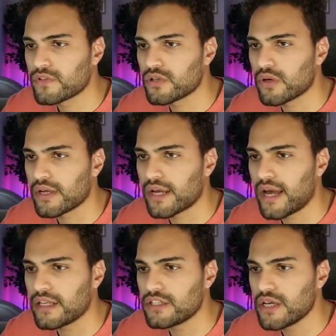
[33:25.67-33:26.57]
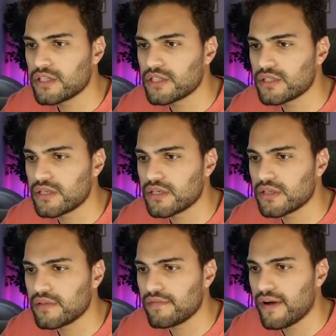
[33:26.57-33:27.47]
so it kind of changes the,
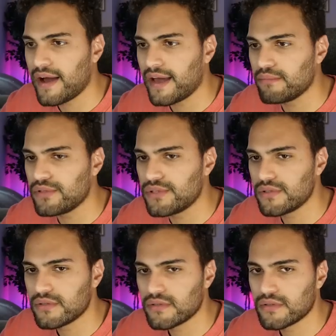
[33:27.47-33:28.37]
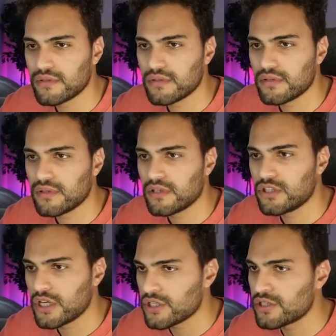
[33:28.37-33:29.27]
the vibes.
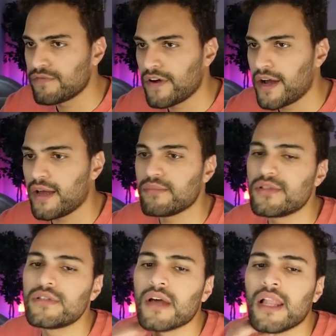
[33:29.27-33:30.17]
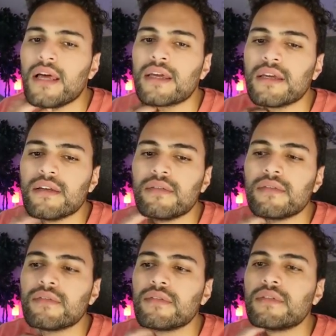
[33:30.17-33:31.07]
Changes the vibes. I like it.
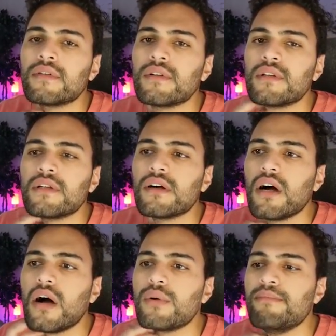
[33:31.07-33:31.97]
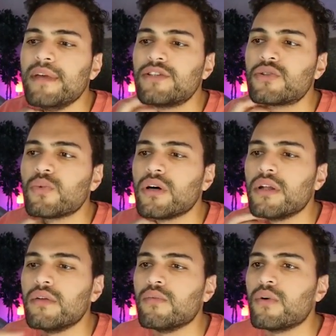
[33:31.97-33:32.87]
Oh, we missed
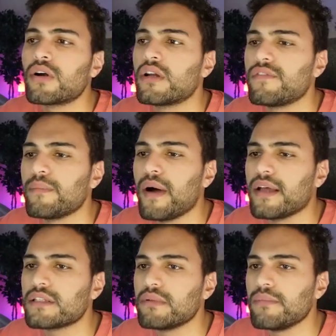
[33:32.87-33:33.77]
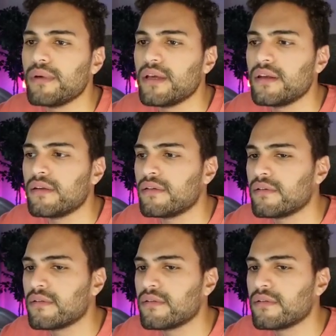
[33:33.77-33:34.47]
one. Where could have it possibly been?